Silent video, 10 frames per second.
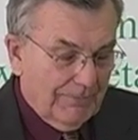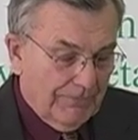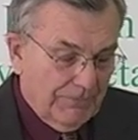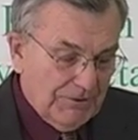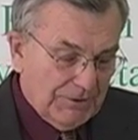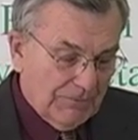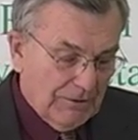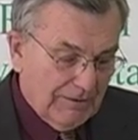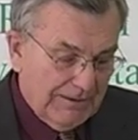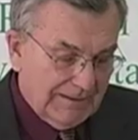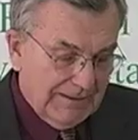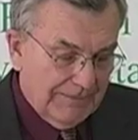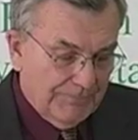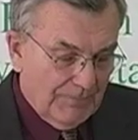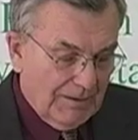First of all, he
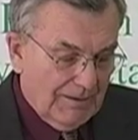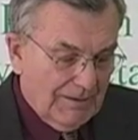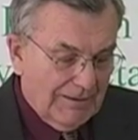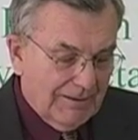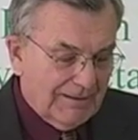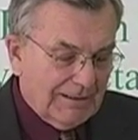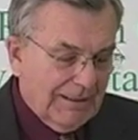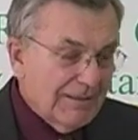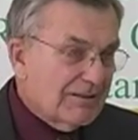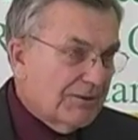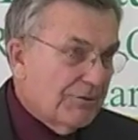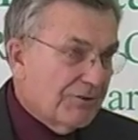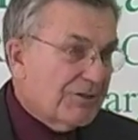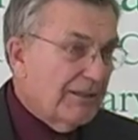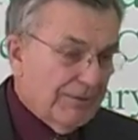said, it is
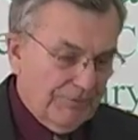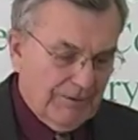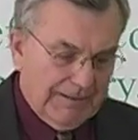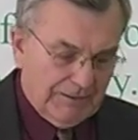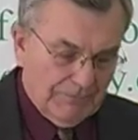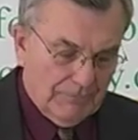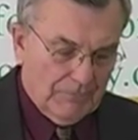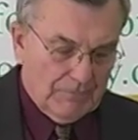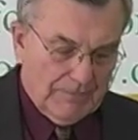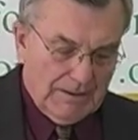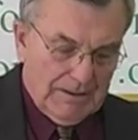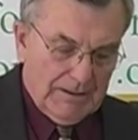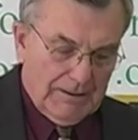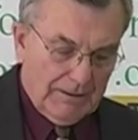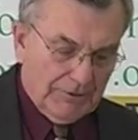constitutionally correct.
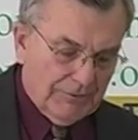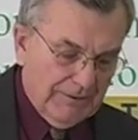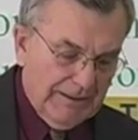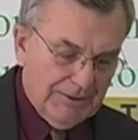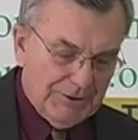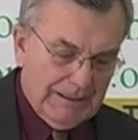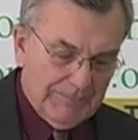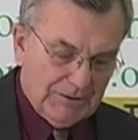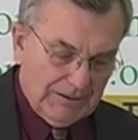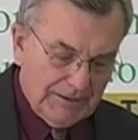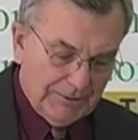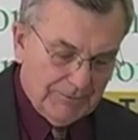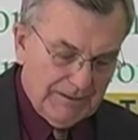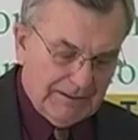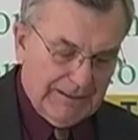It'll create jobs, it'll
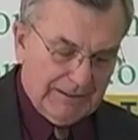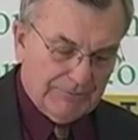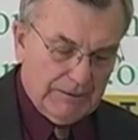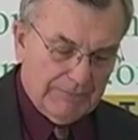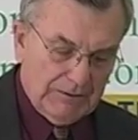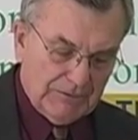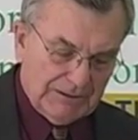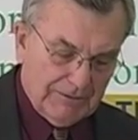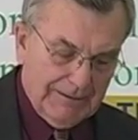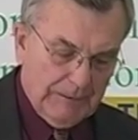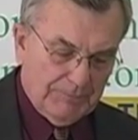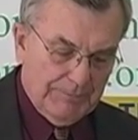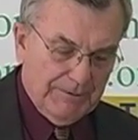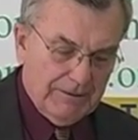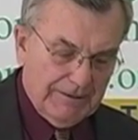increase tax revenues, it'll help
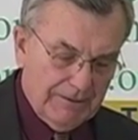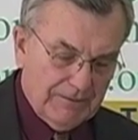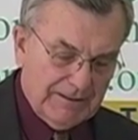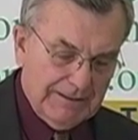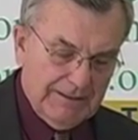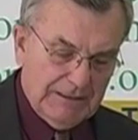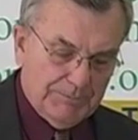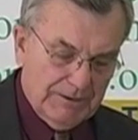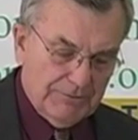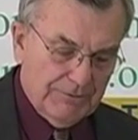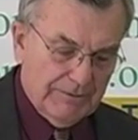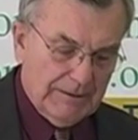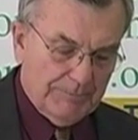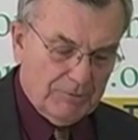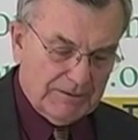repair inner cities, build new
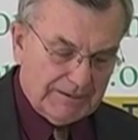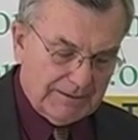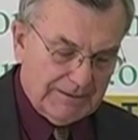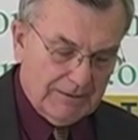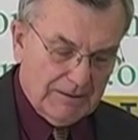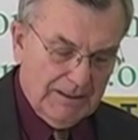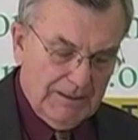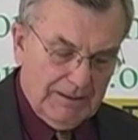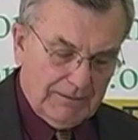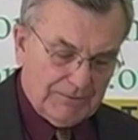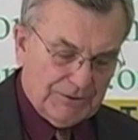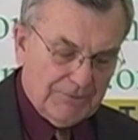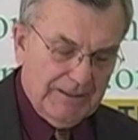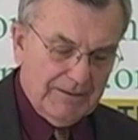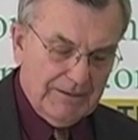airports, etc. It'll
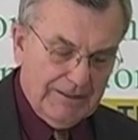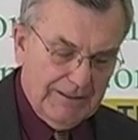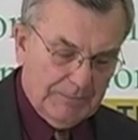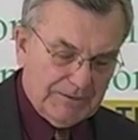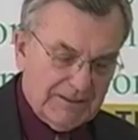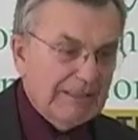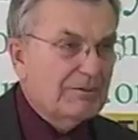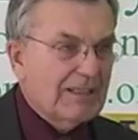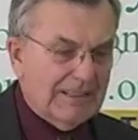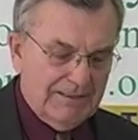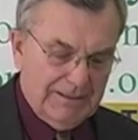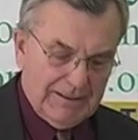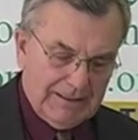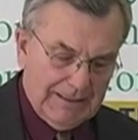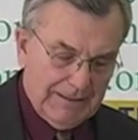strengthen and help stabilize the
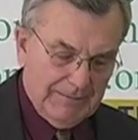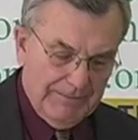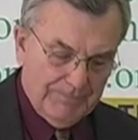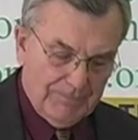economy